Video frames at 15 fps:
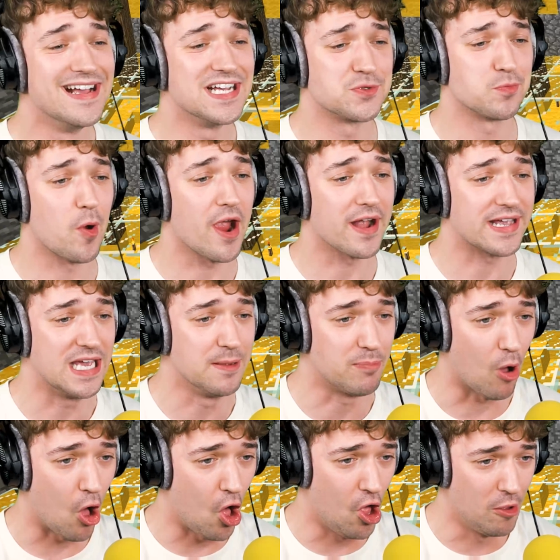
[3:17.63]
is where I keep
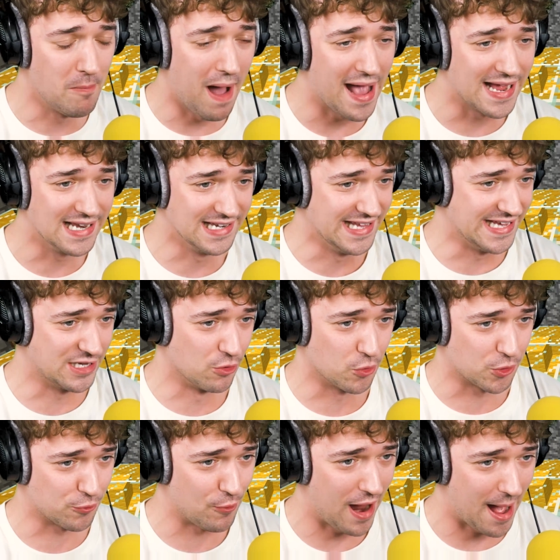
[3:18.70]
all my illegal
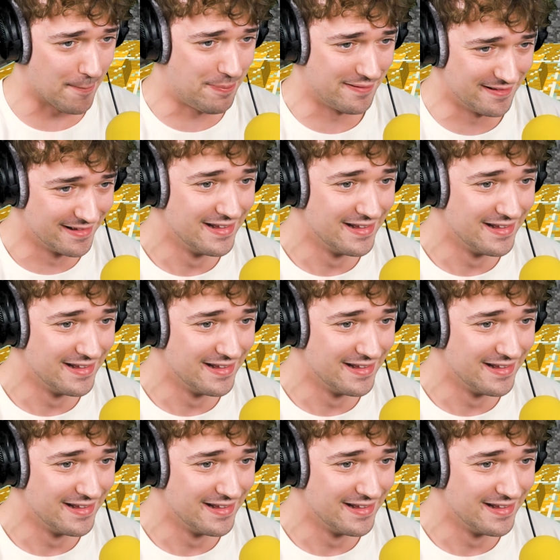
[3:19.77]
crap.